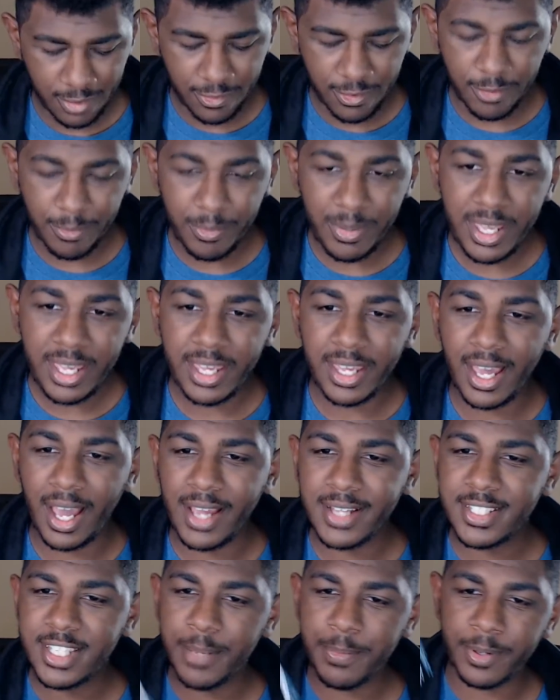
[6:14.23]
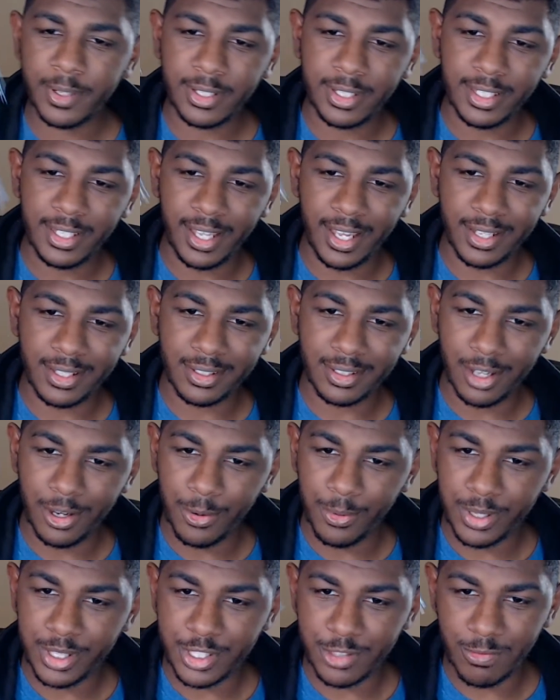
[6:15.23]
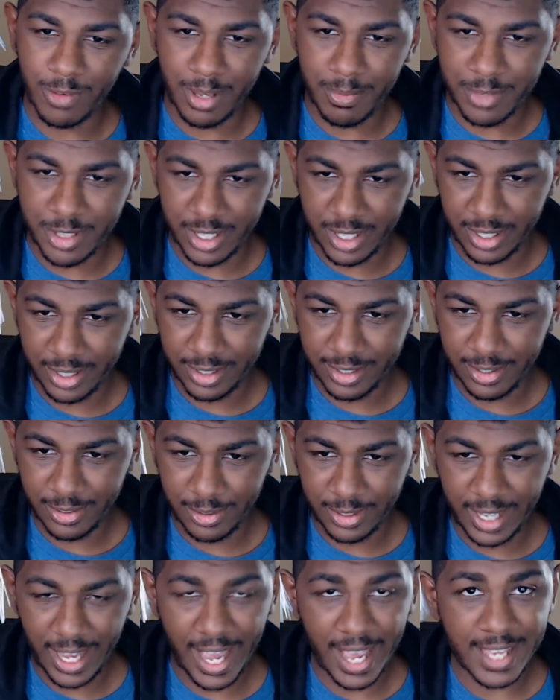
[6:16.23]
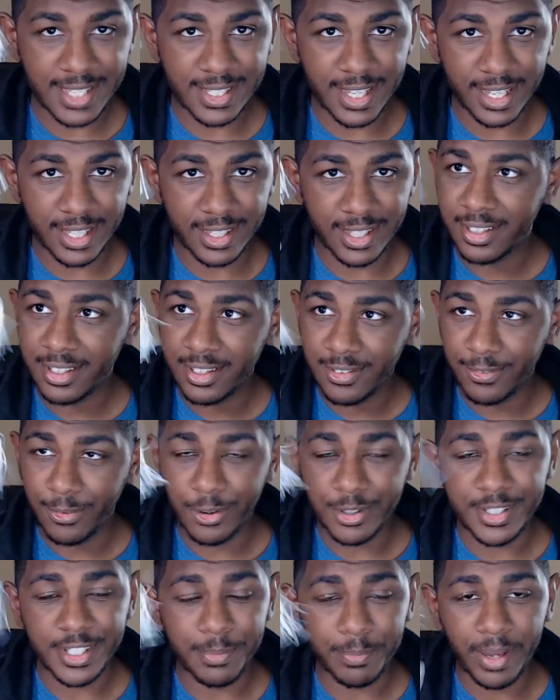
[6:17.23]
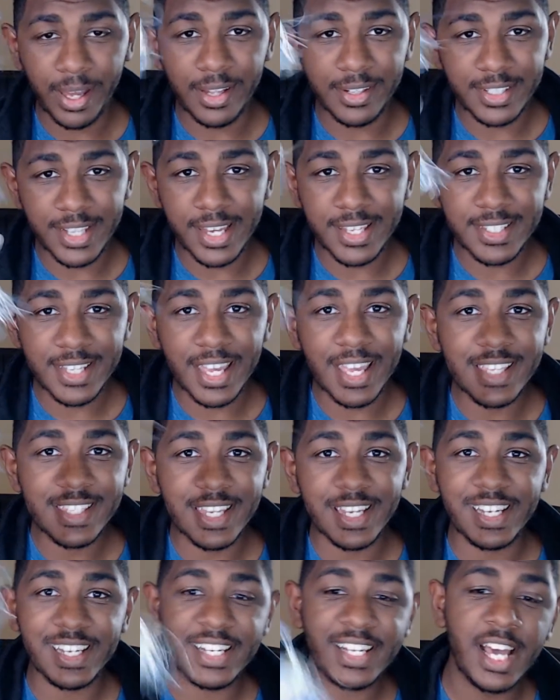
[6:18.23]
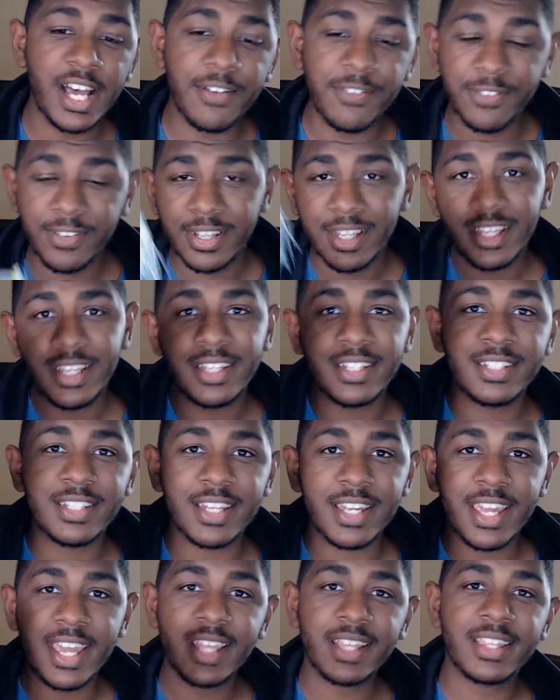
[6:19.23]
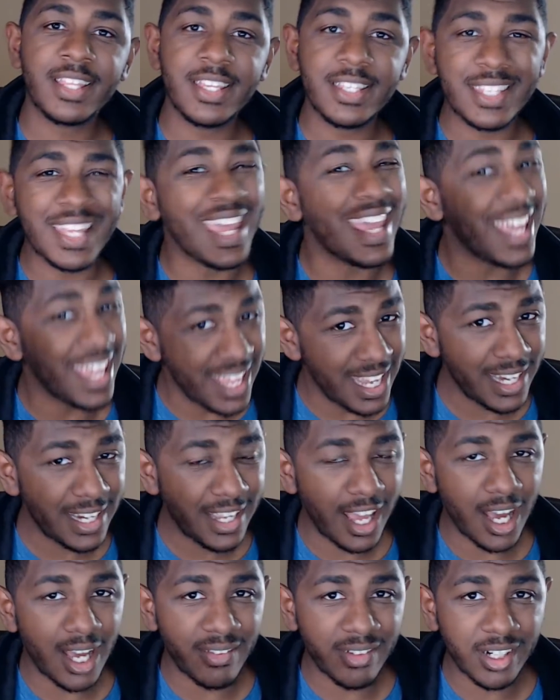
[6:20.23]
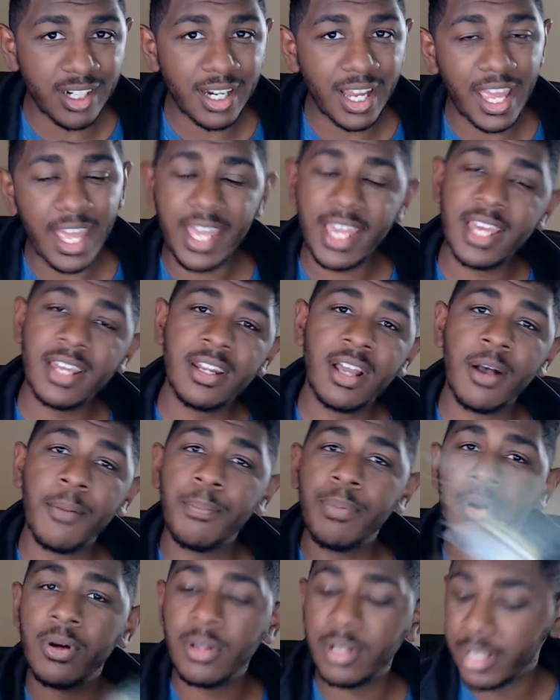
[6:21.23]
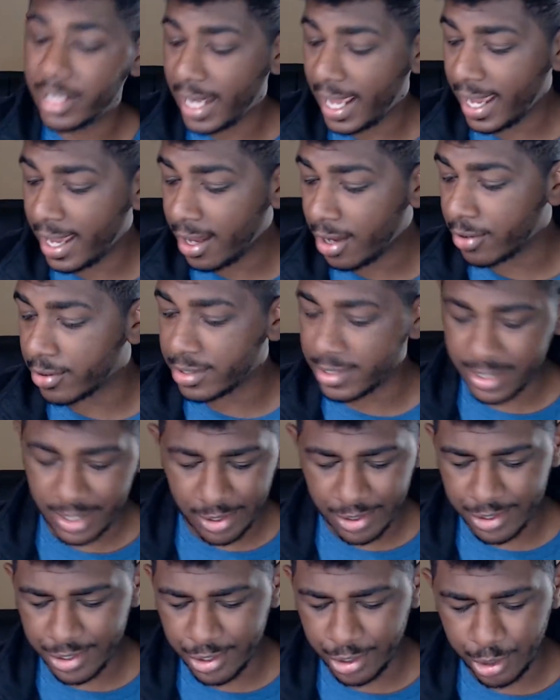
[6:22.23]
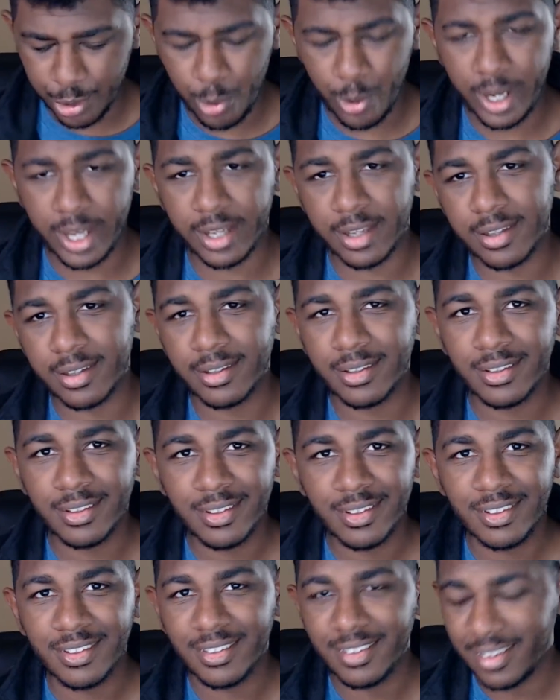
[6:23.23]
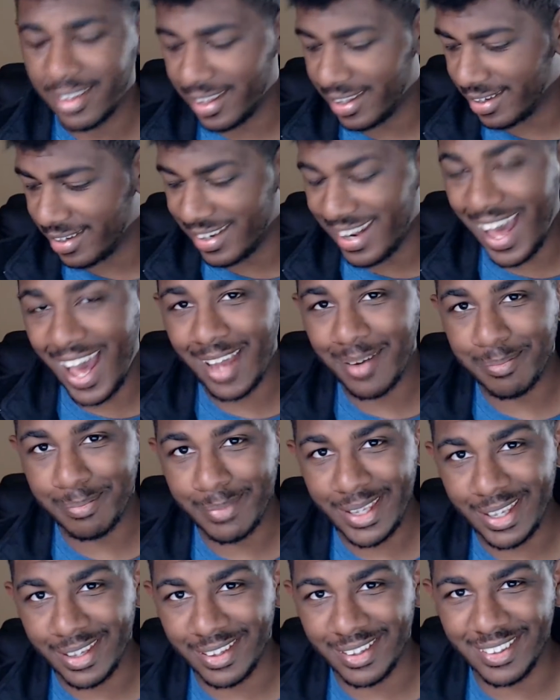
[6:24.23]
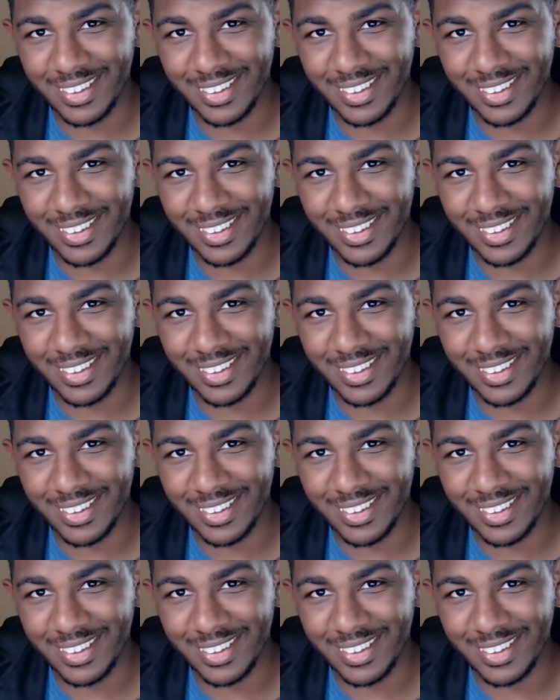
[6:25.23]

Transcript: For me, I typically like to go with swim jigs, little guys like this. 14-pound test is enough to get this in cover and pull it out, as long as you're quick and not me.